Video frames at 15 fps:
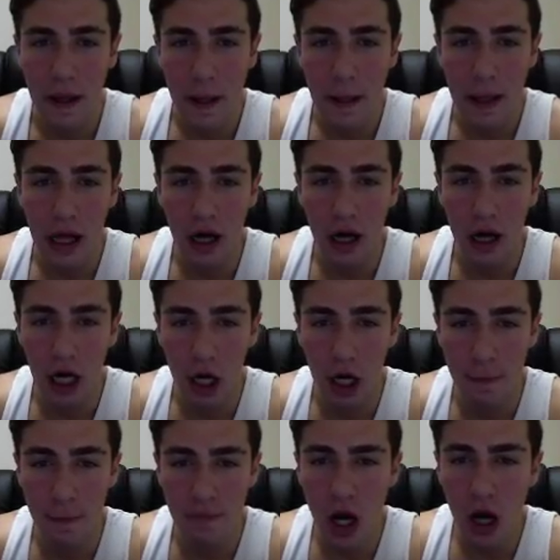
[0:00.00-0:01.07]

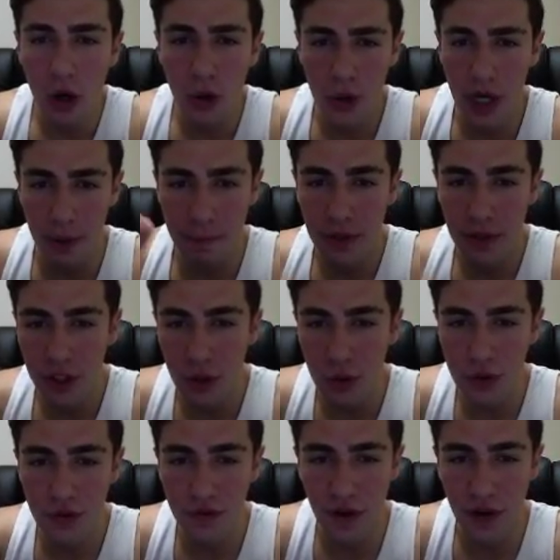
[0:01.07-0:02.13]
Oh, you got a huge
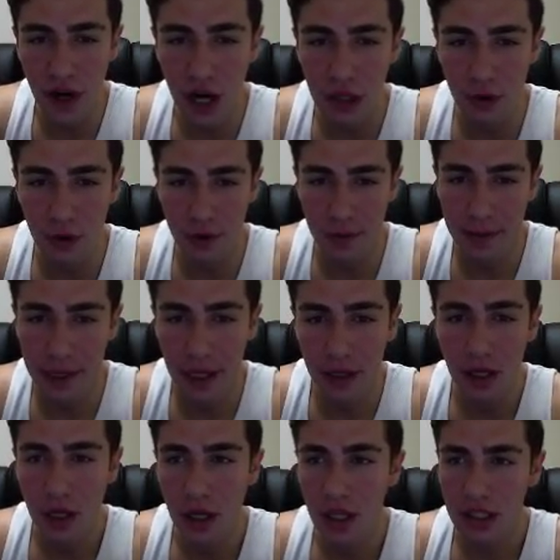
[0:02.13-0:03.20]
following, man.
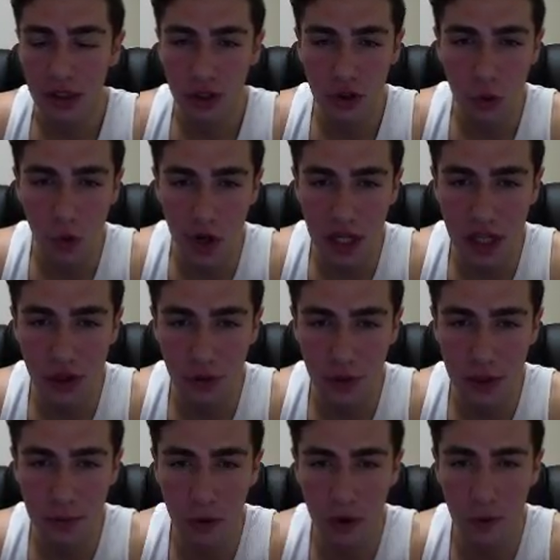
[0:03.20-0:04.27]
You got
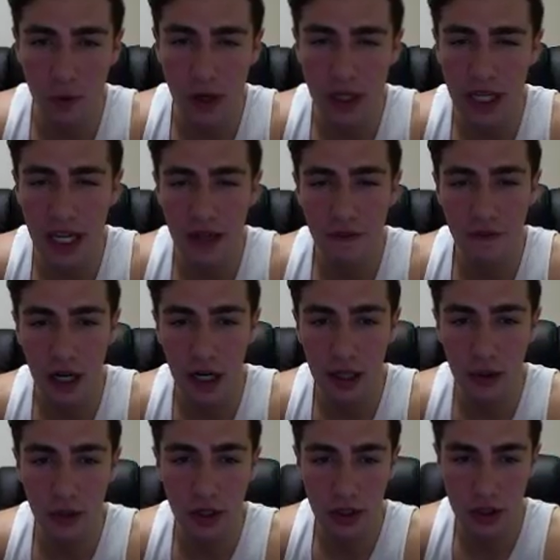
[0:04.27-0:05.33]
23.1K
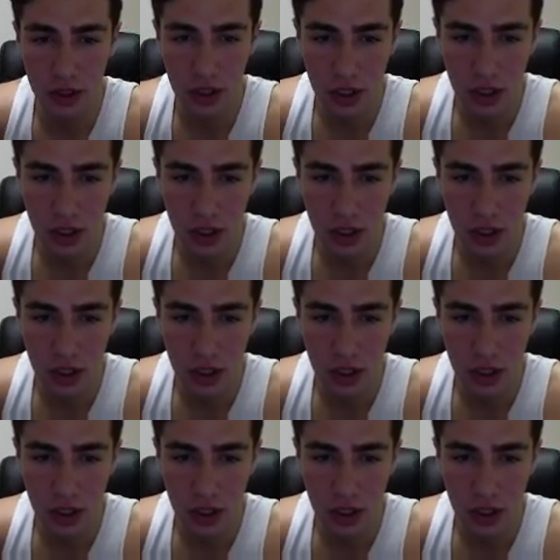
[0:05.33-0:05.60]
followers.